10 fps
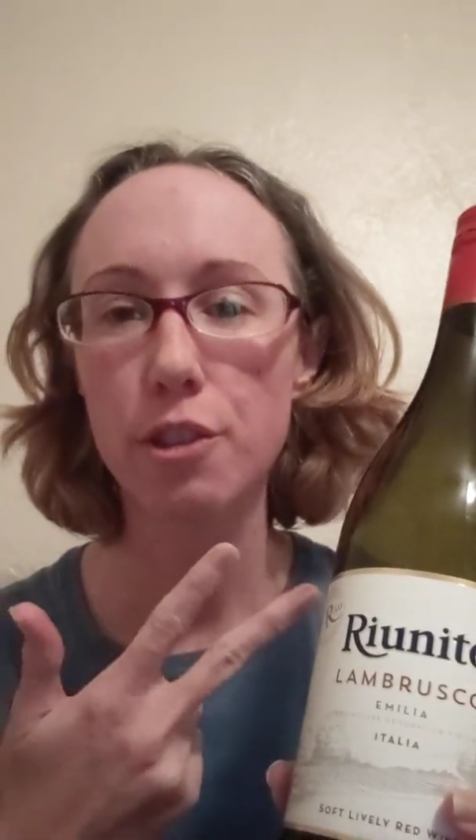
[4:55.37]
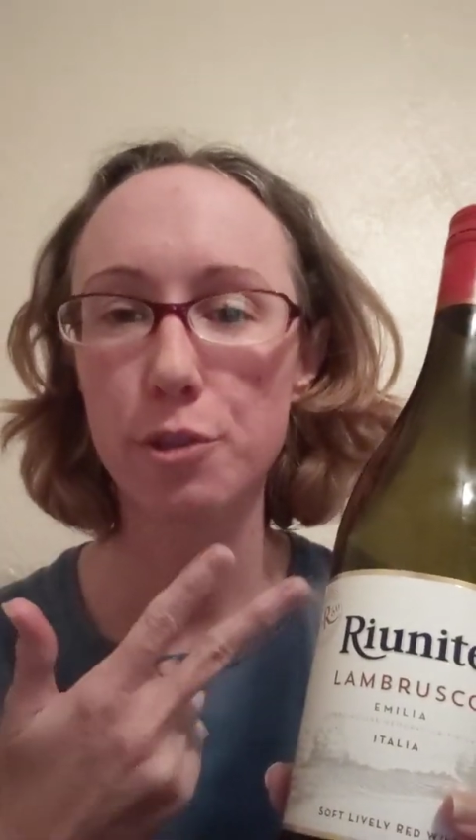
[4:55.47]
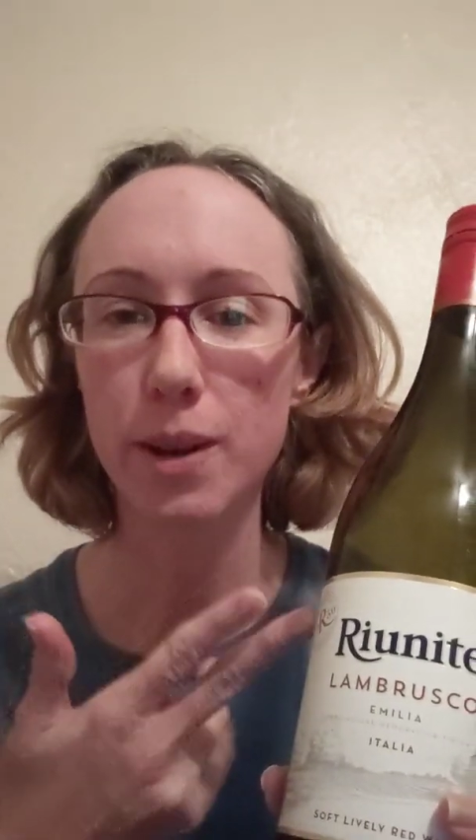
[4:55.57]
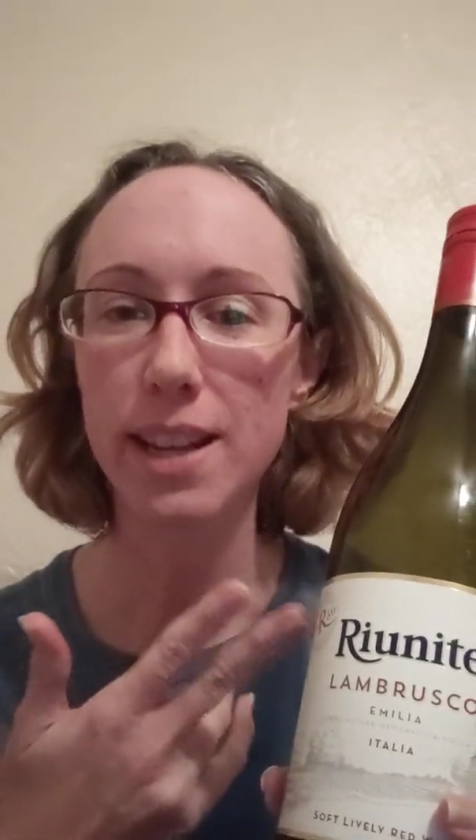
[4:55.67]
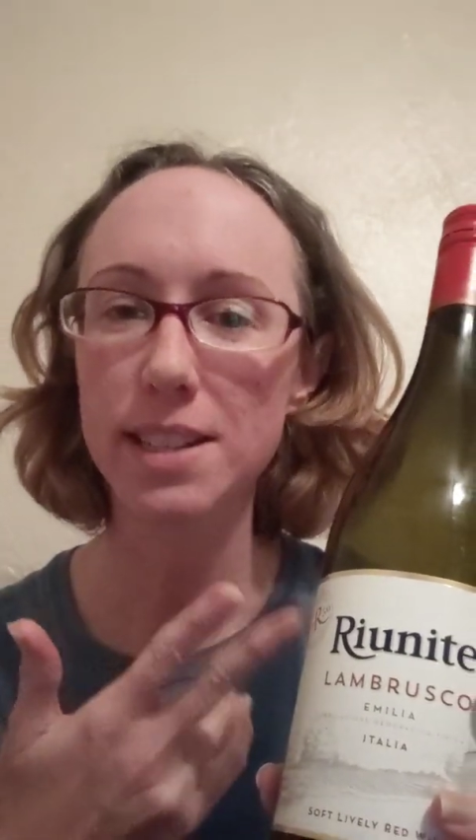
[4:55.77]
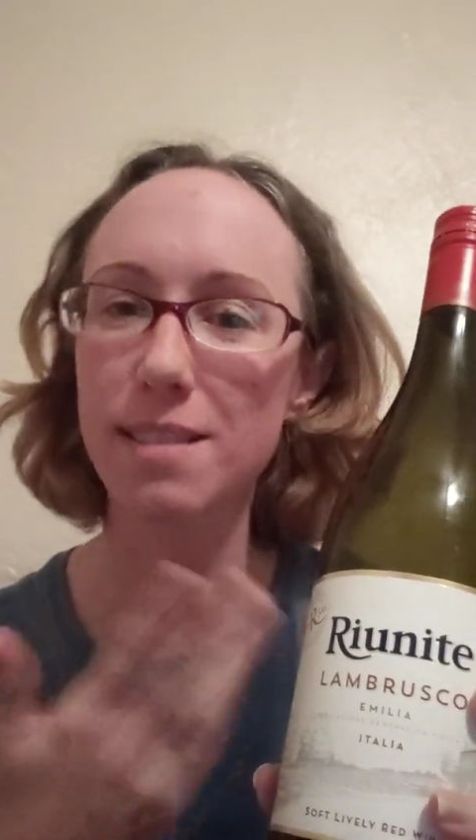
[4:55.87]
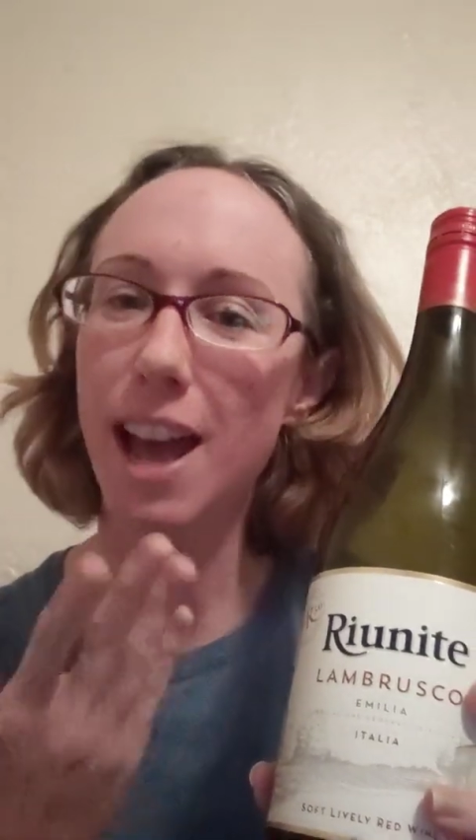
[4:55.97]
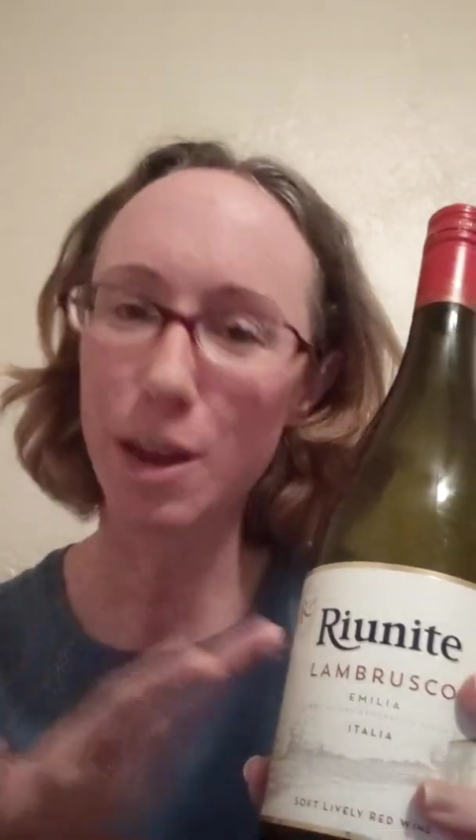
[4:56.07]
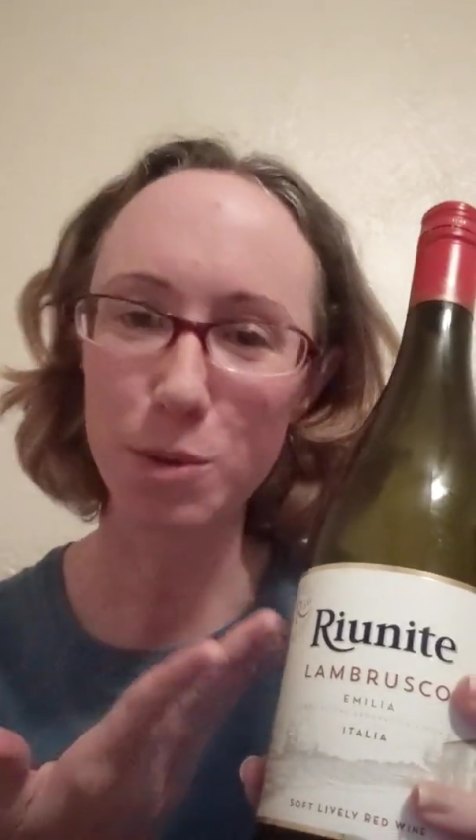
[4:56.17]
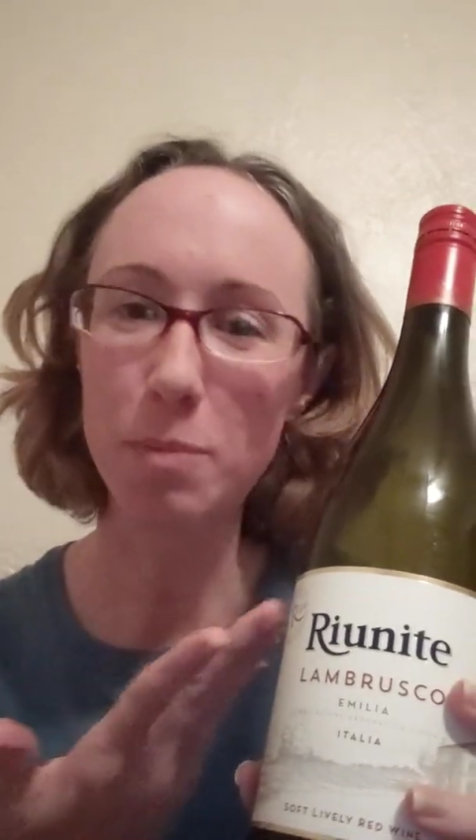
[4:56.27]
3 is
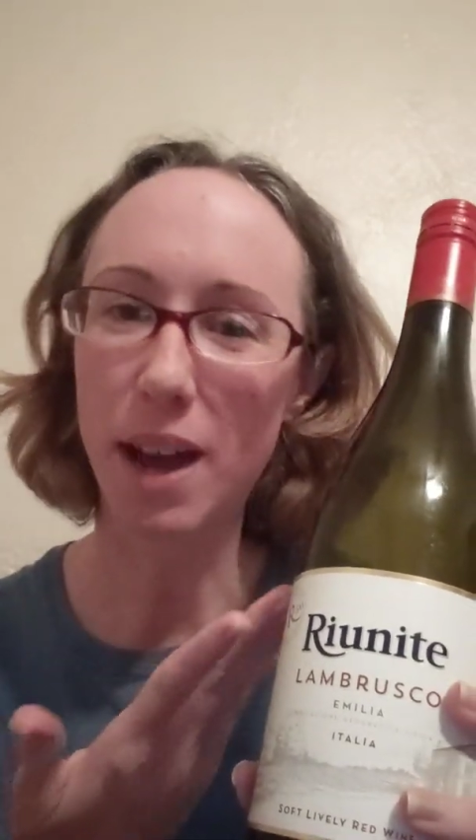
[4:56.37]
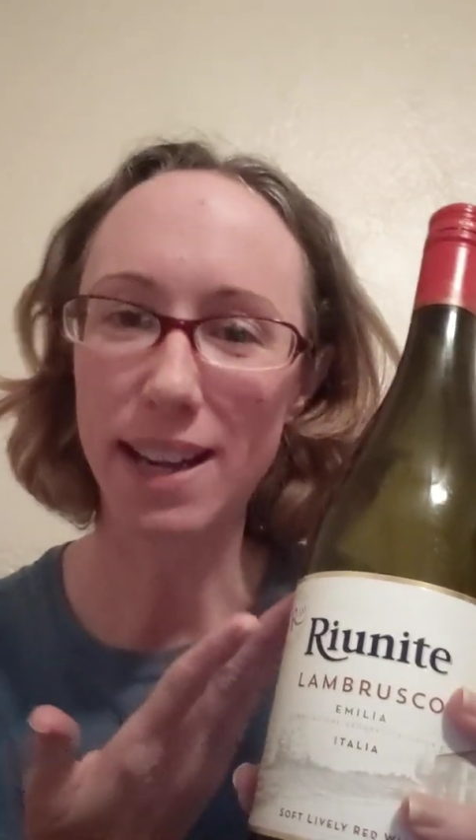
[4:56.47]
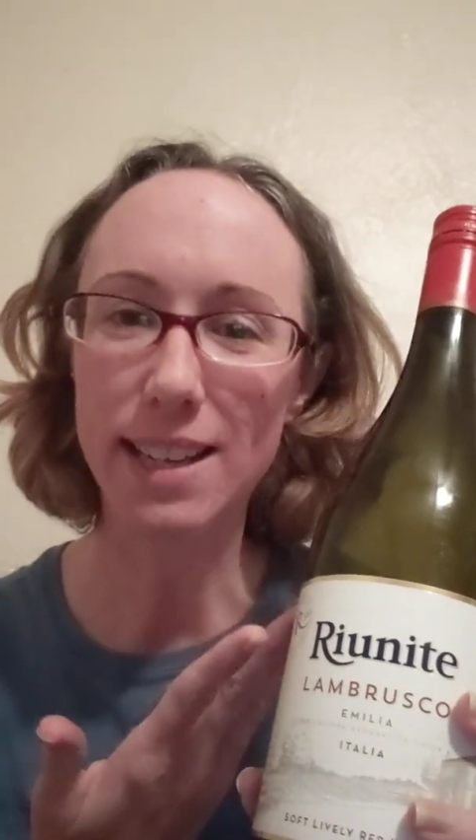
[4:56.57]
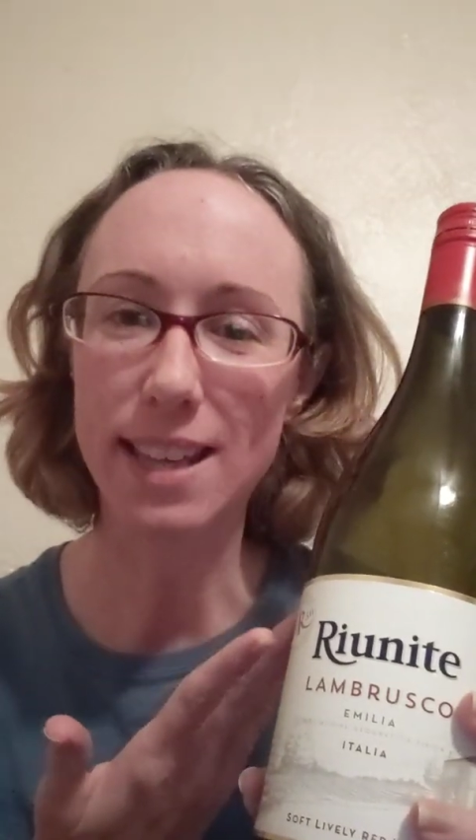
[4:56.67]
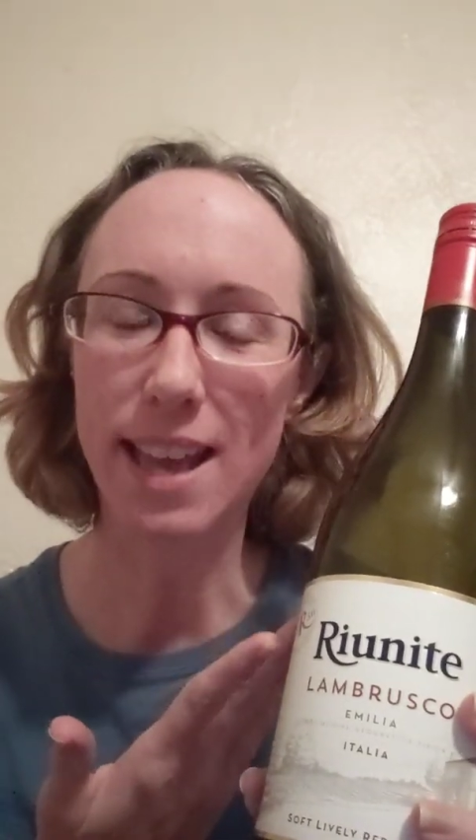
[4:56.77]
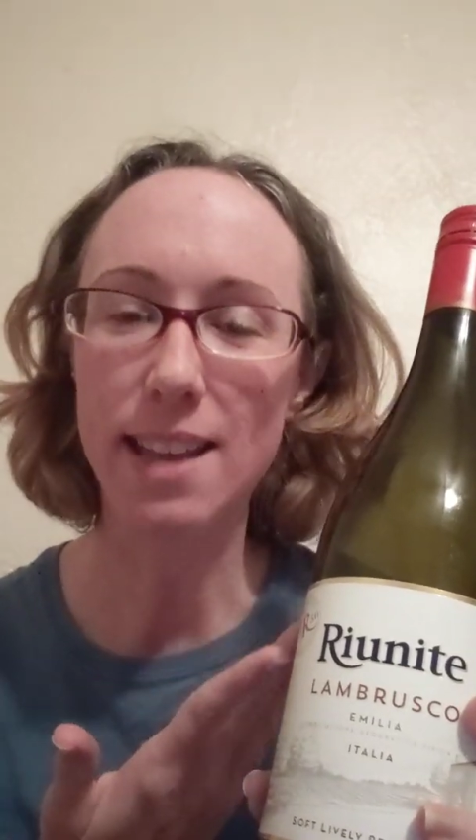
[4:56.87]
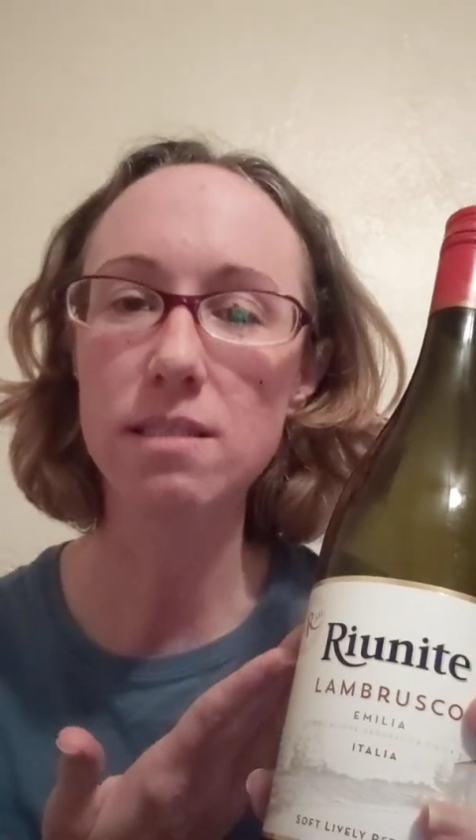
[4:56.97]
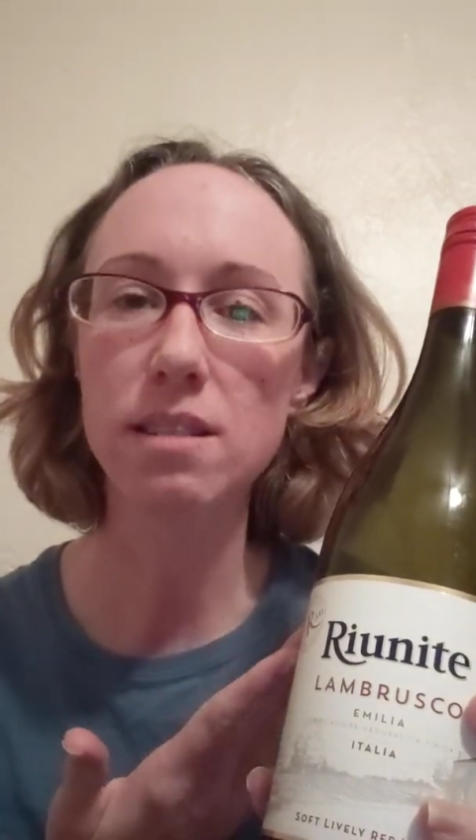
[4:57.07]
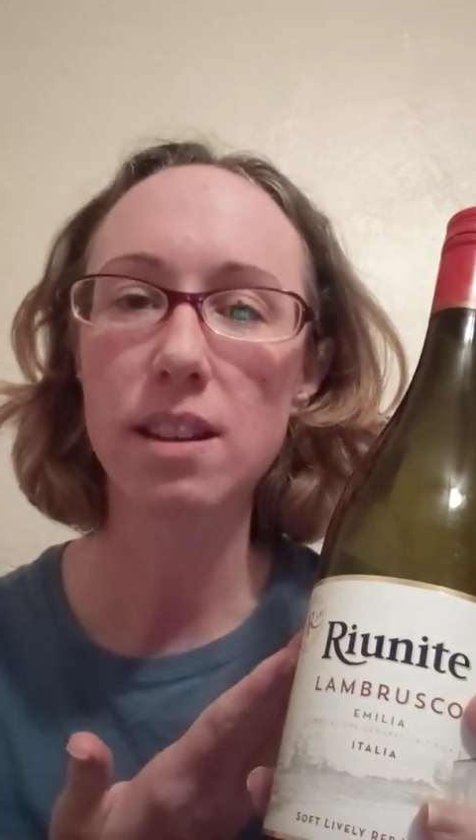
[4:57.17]
I would buy it again.